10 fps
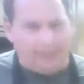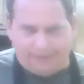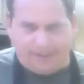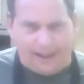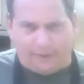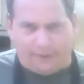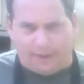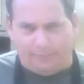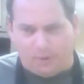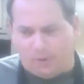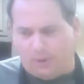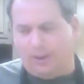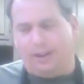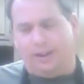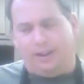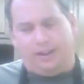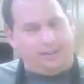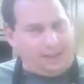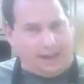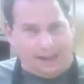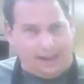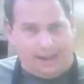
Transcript: big fan of creamed corn, not